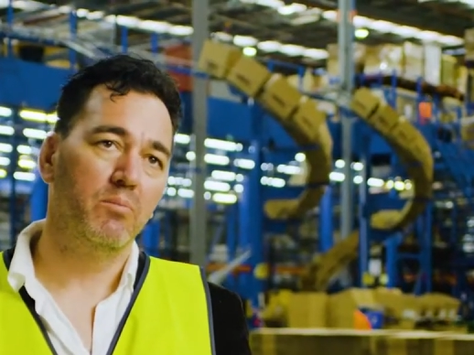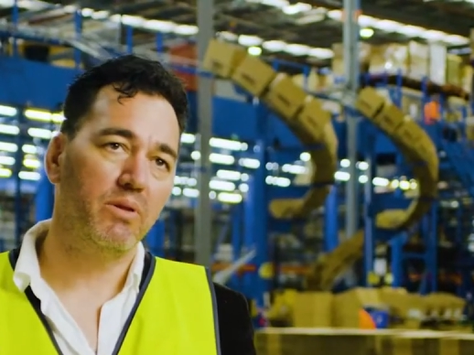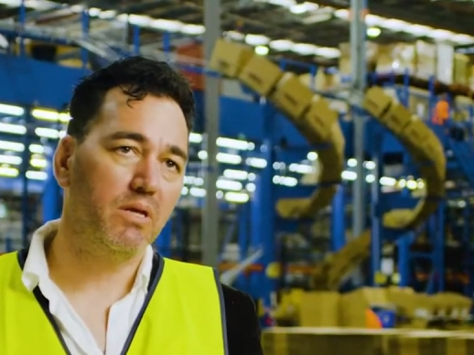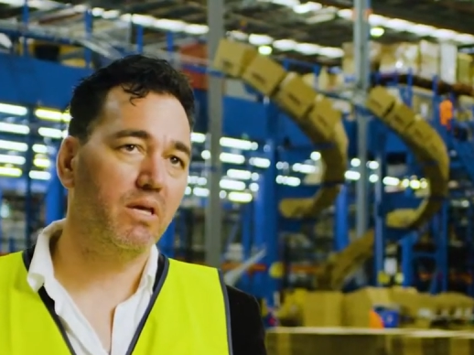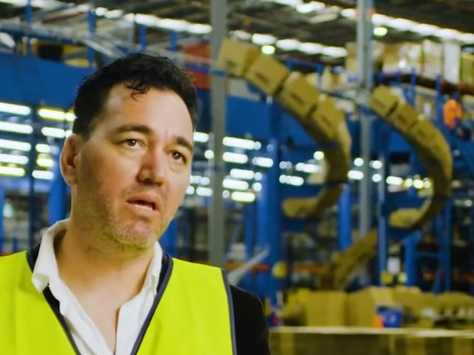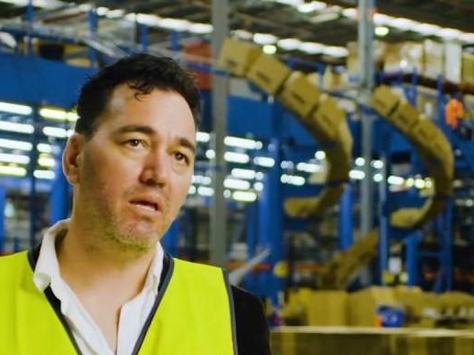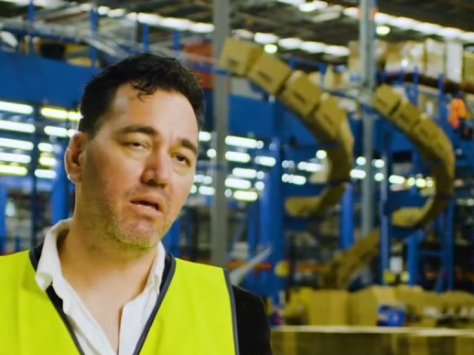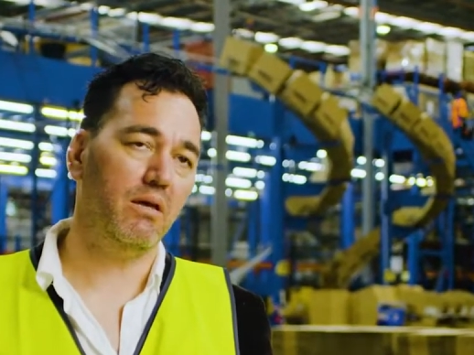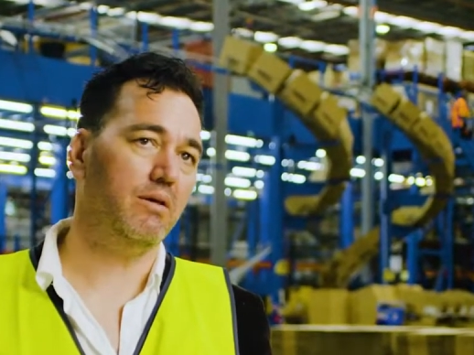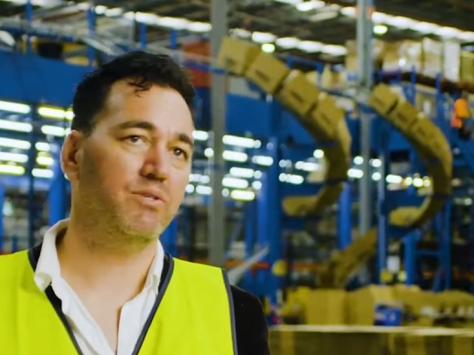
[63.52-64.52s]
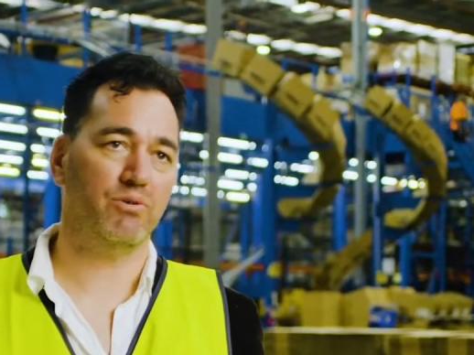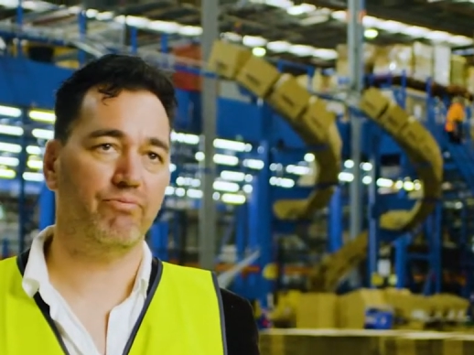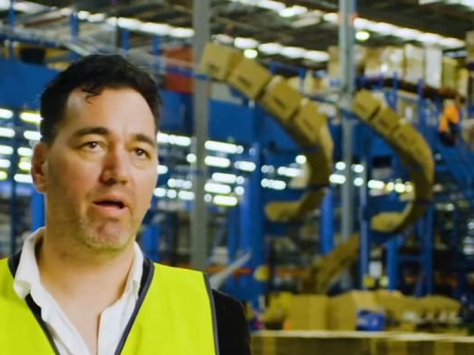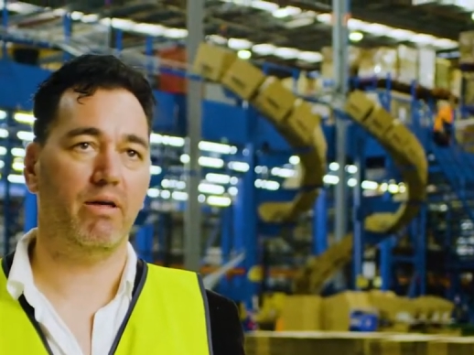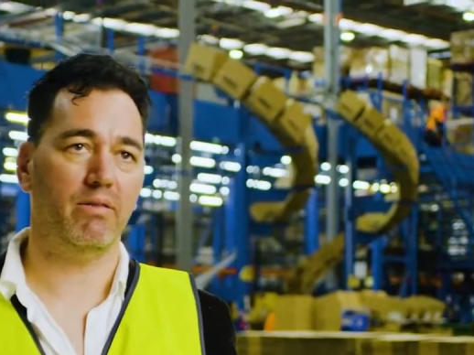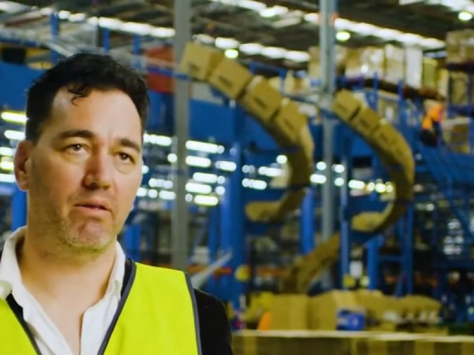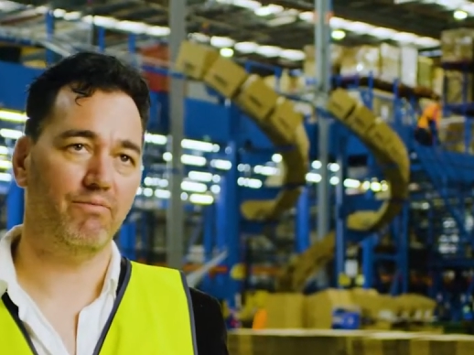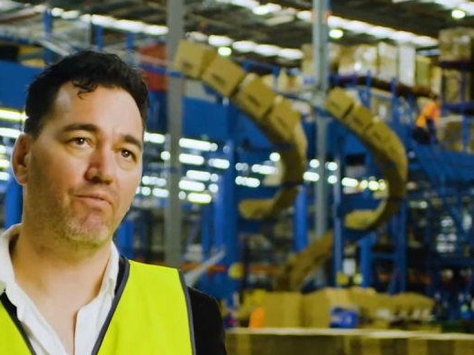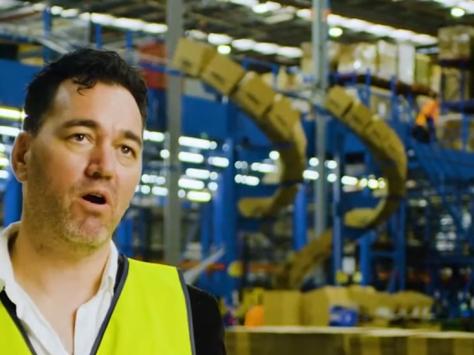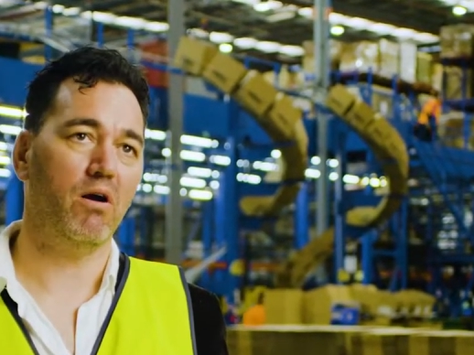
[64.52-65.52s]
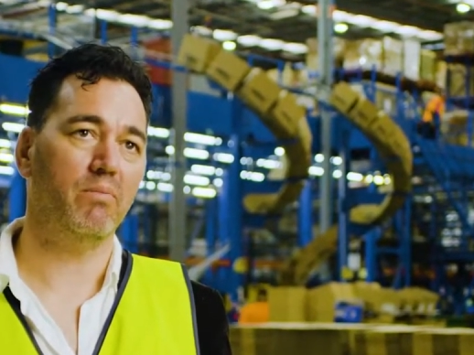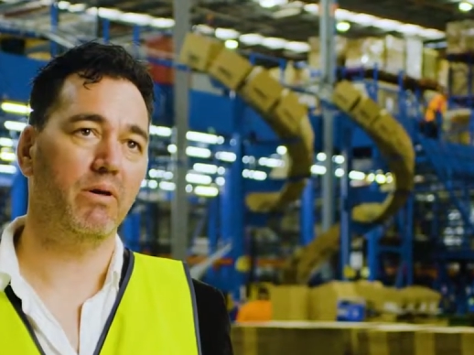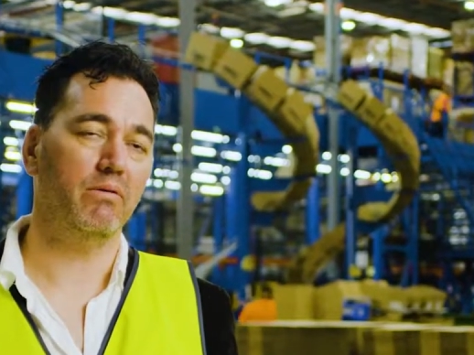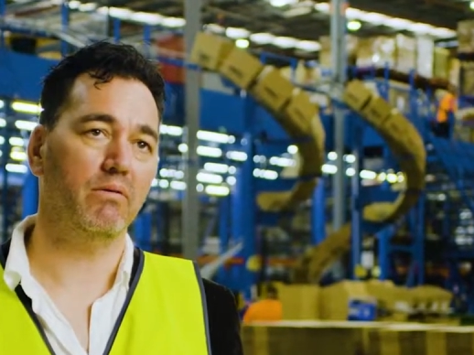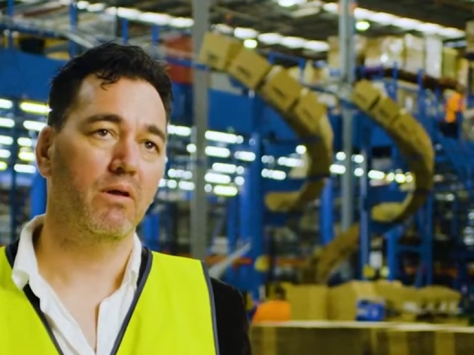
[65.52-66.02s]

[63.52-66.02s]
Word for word: But the key is around the environment.